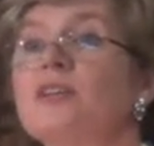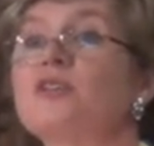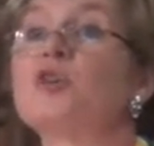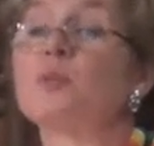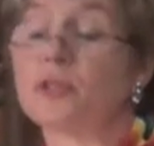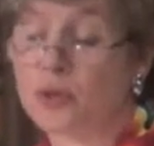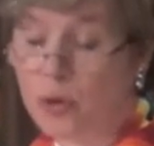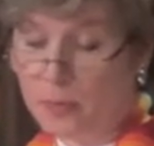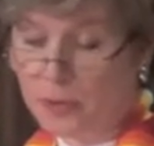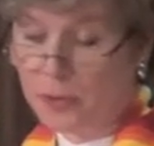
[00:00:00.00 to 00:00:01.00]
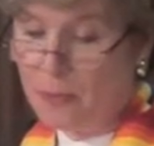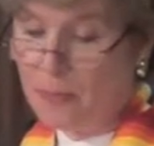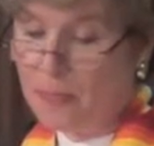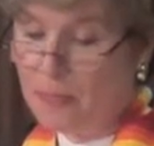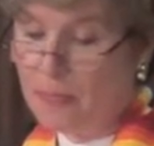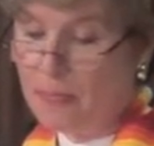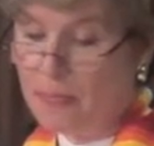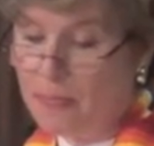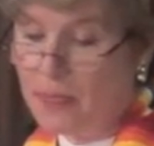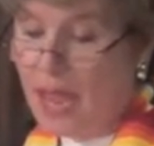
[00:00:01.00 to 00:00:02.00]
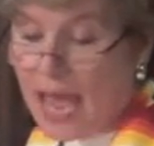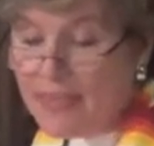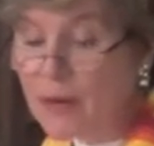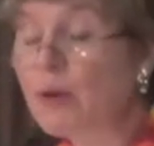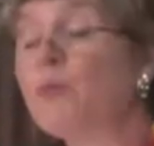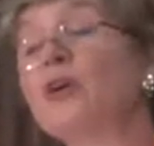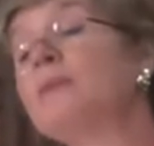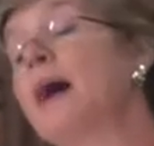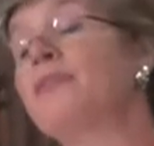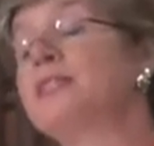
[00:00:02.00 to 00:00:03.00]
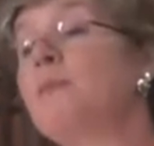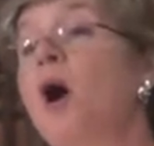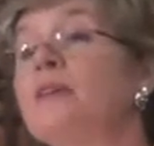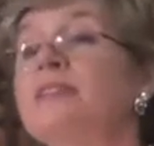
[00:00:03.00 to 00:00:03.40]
superstorms. And then we worry about the small